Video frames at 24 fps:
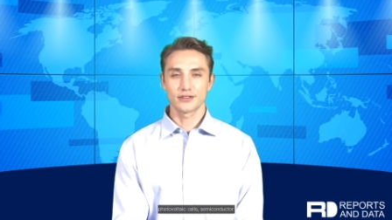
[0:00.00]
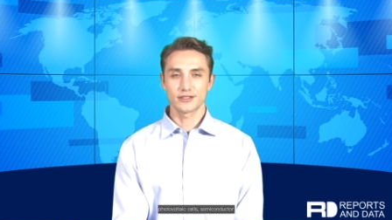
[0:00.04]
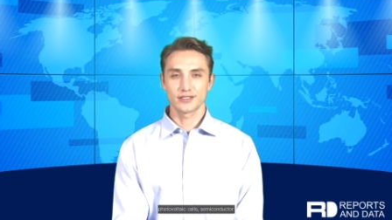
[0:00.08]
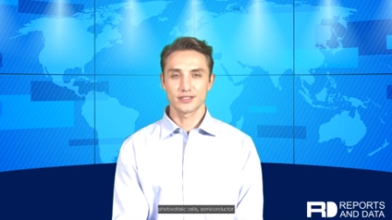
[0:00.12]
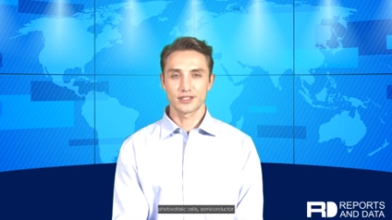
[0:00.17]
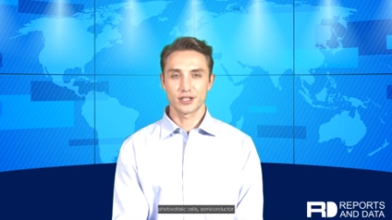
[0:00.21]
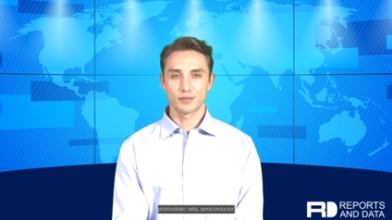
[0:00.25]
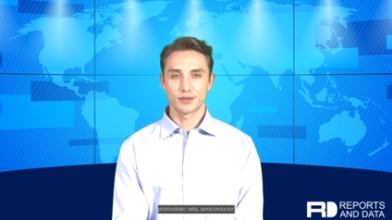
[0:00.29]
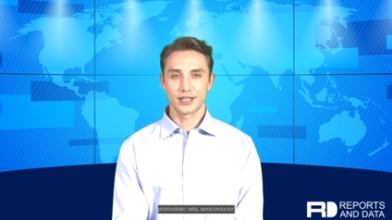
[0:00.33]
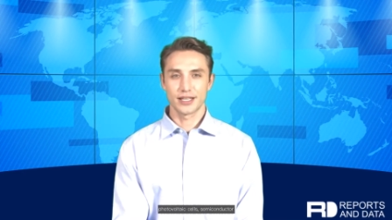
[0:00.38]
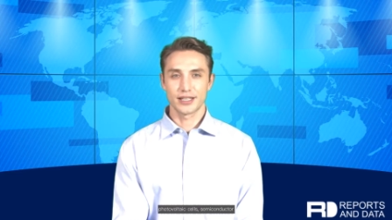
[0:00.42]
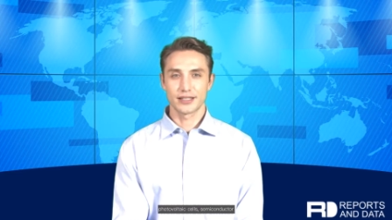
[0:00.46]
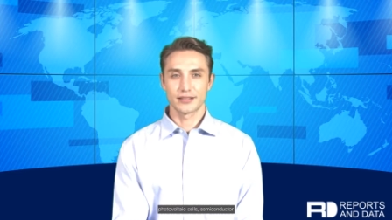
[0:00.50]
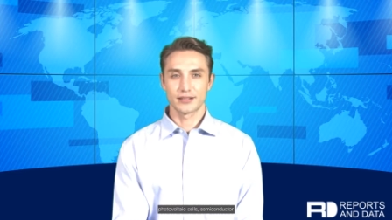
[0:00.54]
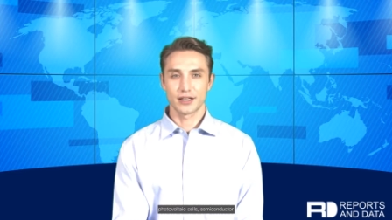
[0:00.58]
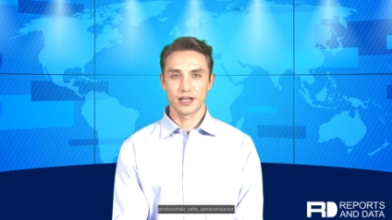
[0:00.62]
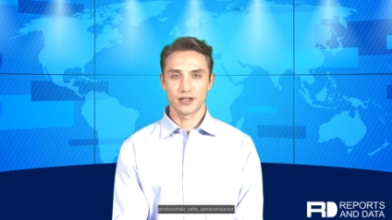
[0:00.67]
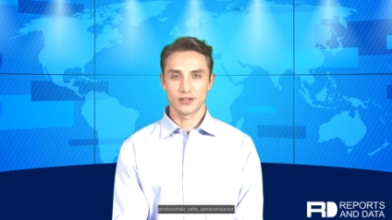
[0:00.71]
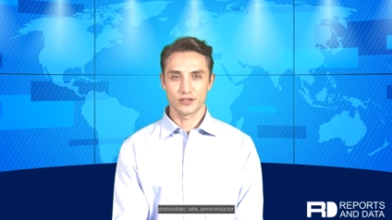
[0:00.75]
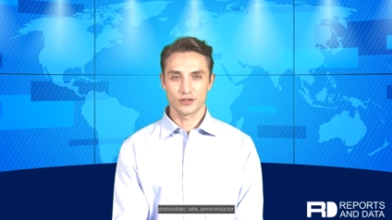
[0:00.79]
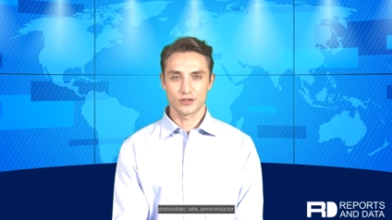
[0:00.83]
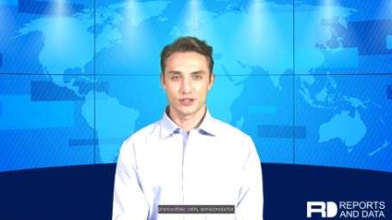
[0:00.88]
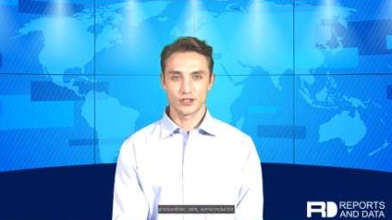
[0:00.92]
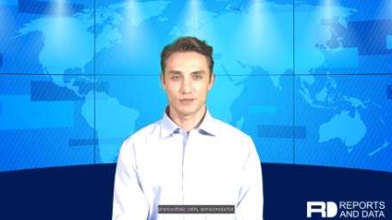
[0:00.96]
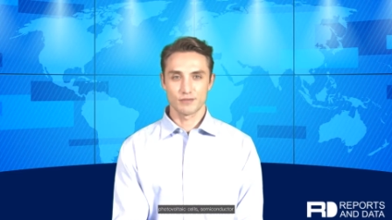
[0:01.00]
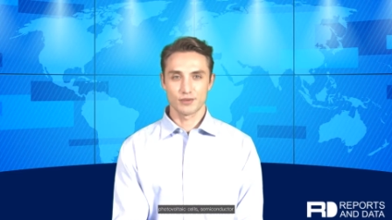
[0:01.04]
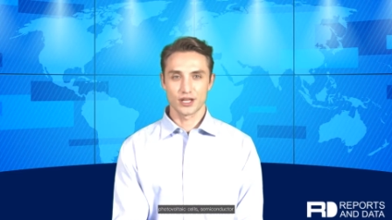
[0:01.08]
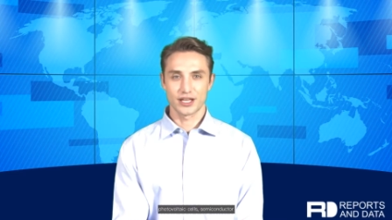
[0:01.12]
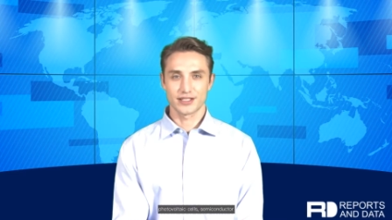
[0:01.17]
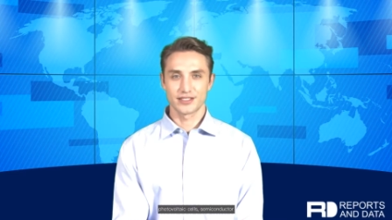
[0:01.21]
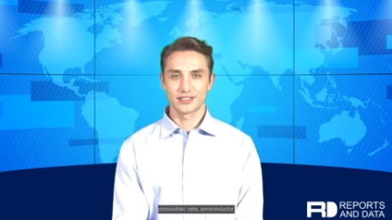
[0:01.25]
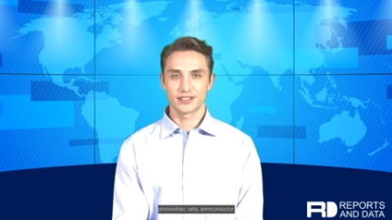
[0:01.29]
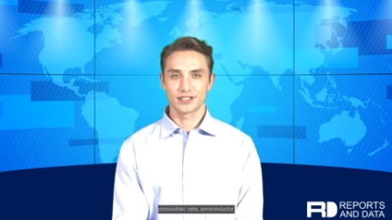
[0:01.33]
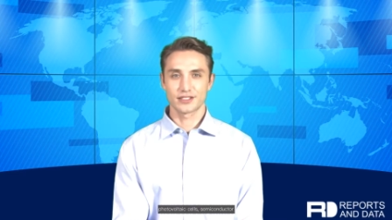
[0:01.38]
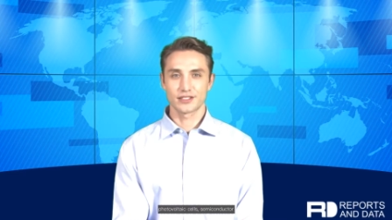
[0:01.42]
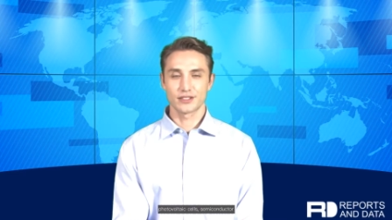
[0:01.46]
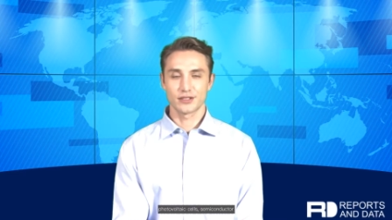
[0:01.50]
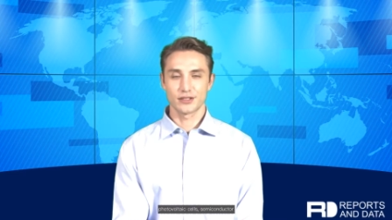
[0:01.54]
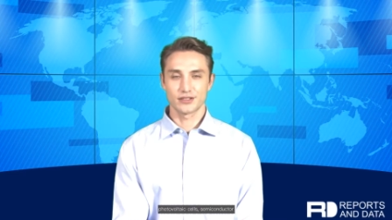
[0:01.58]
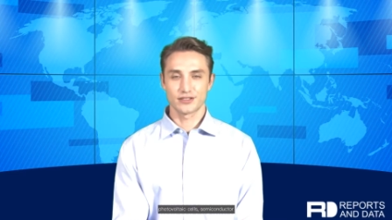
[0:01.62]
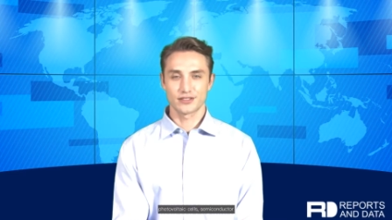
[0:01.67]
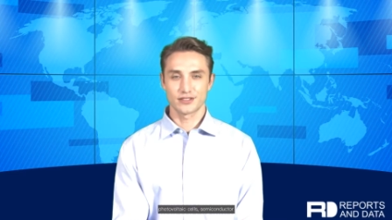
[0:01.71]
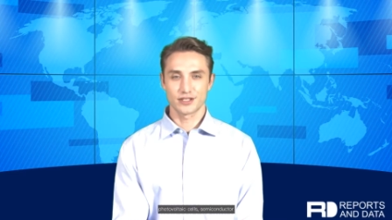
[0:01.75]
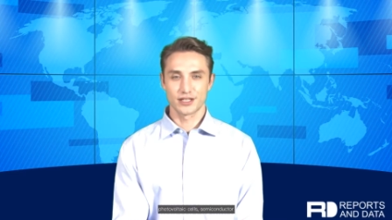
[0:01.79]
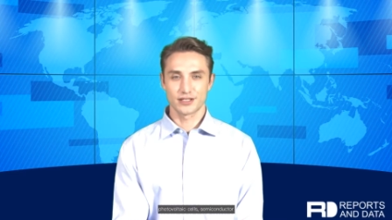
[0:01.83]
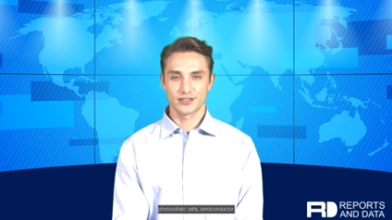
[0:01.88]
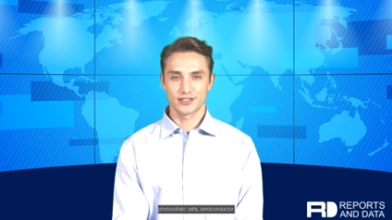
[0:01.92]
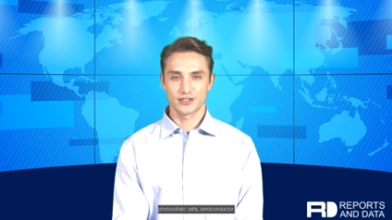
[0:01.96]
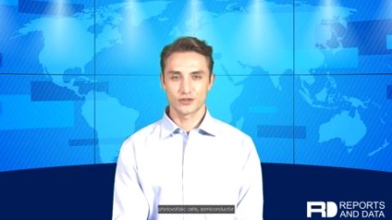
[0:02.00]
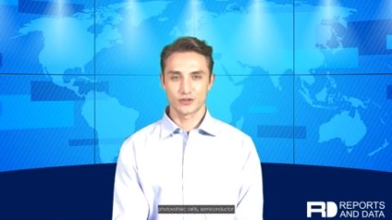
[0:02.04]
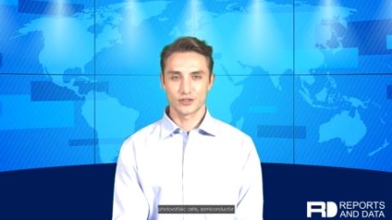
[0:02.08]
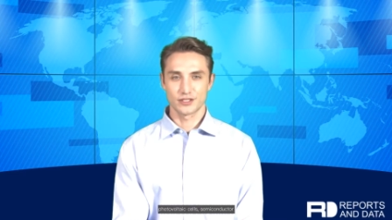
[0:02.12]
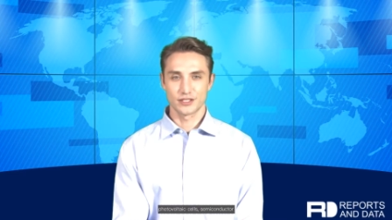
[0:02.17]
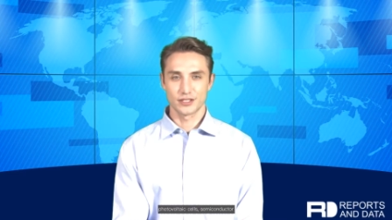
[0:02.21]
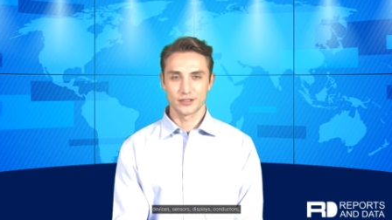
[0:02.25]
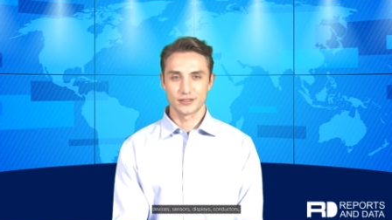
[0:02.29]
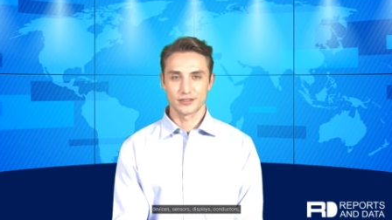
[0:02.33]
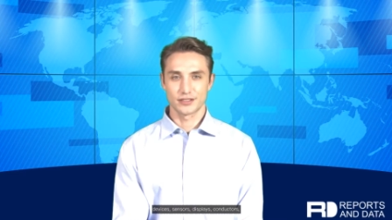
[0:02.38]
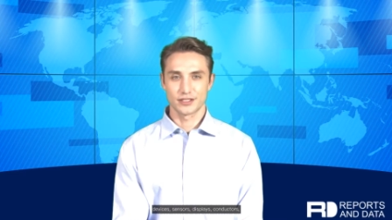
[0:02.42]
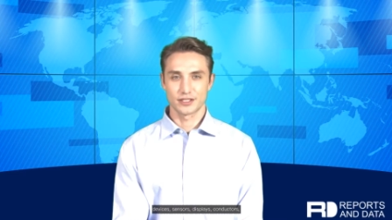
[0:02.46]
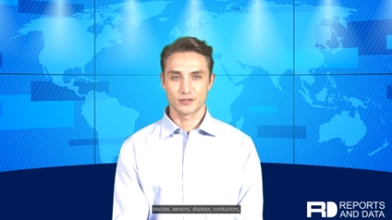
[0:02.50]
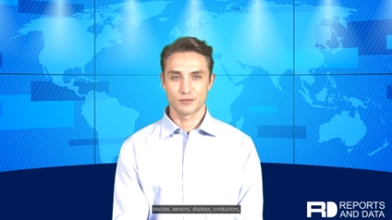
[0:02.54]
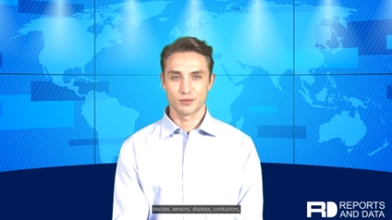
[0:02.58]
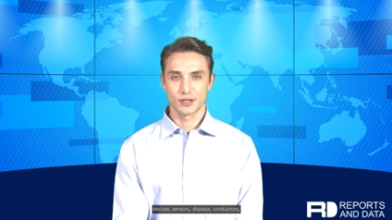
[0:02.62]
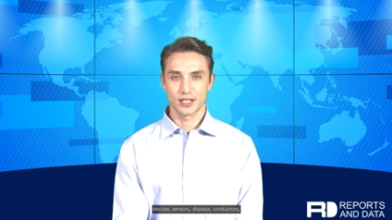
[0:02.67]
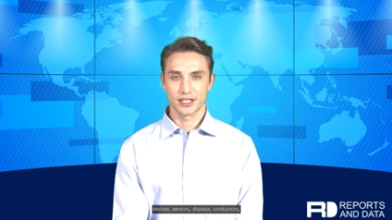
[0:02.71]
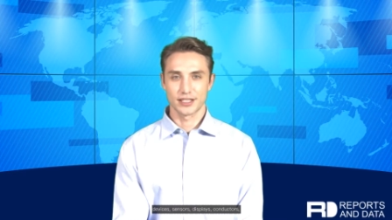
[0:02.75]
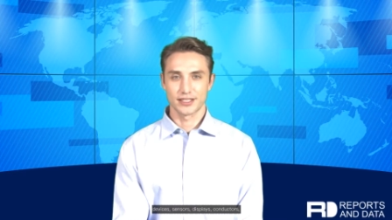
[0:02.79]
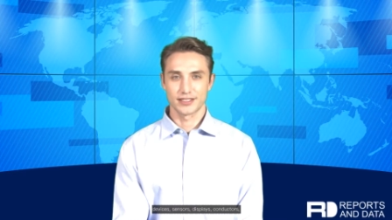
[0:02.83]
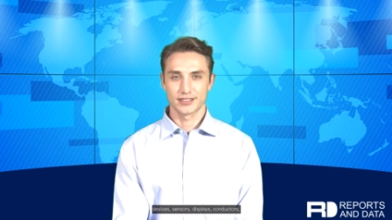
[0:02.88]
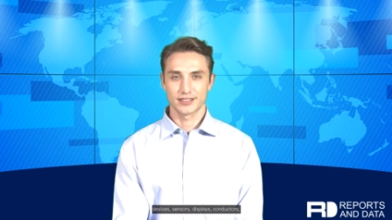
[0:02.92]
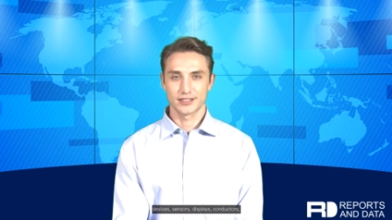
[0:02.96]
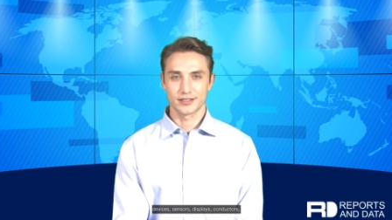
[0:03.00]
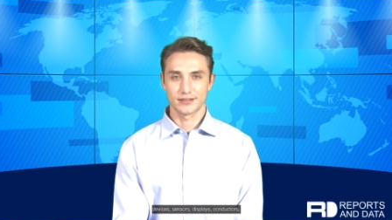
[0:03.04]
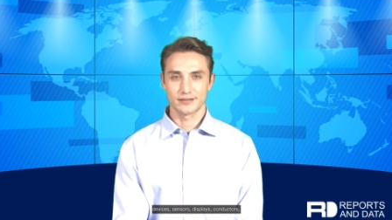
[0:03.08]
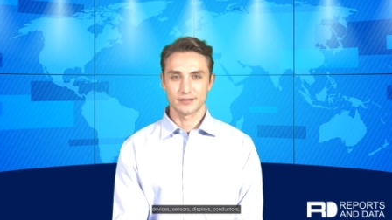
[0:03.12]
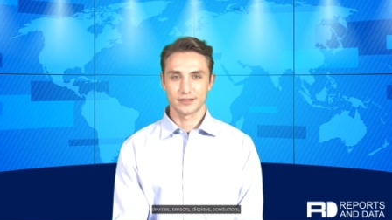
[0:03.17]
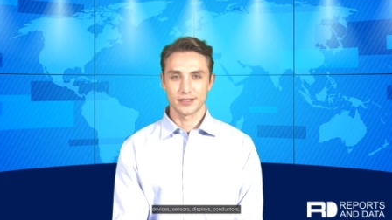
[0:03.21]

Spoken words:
semiconductor devices, sensors, displays,